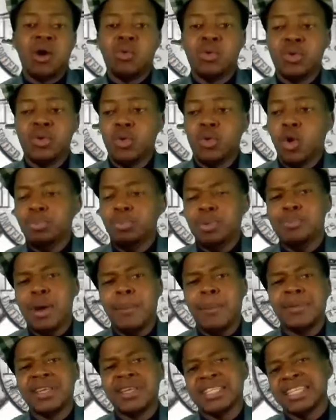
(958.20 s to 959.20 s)
we won't be
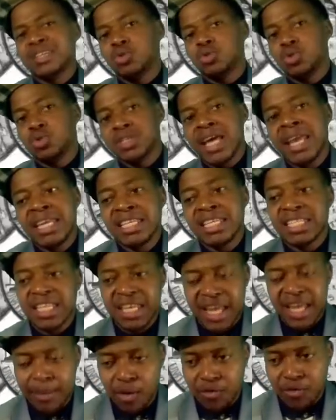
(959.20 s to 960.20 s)
publishing to tarnish
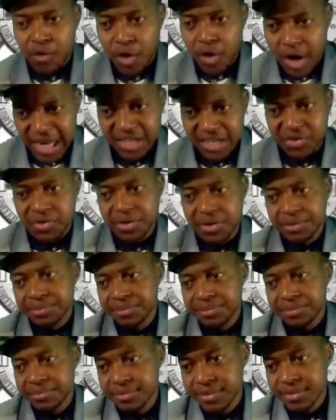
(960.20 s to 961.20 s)
the name of our country,
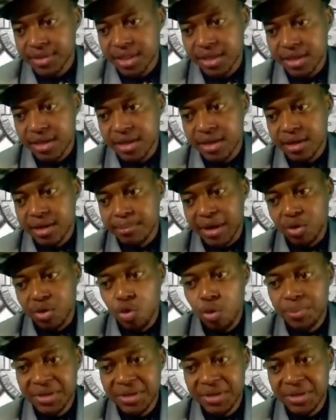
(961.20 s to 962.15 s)
but we'll